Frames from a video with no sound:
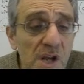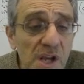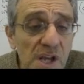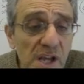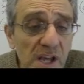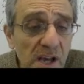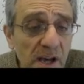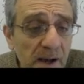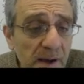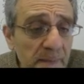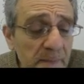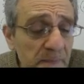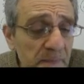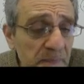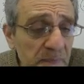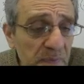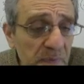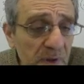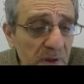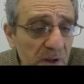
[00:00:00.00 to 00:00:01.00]
Um,
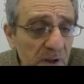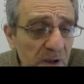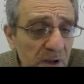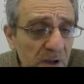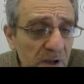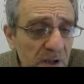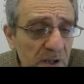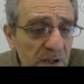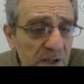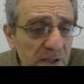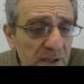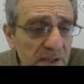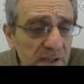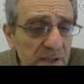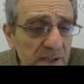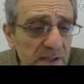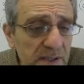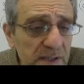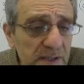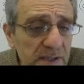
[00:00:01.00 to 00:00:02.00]

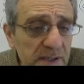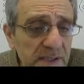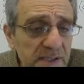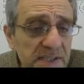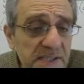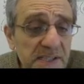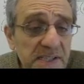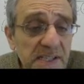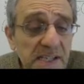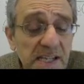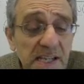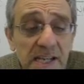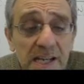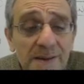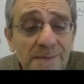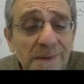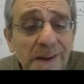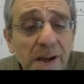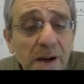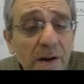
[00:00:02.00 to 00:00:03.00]
the scheme
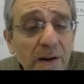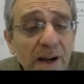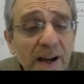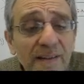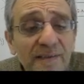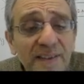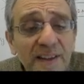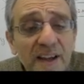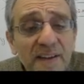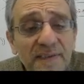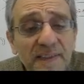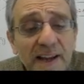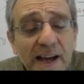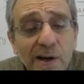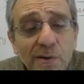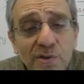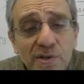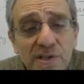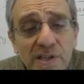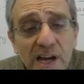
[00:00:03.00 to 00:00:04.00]
here I've left
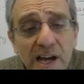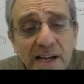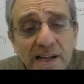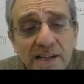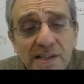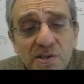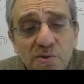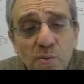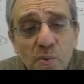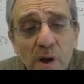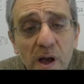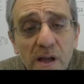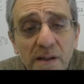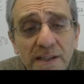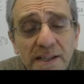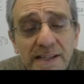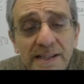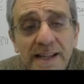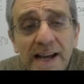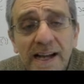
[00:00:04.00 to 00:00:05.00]
outside as well,
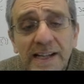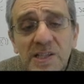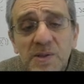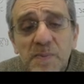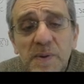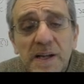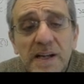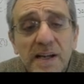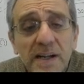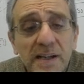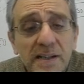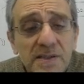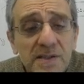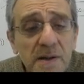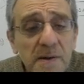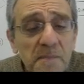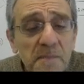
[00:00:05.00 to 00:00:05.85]
and that's because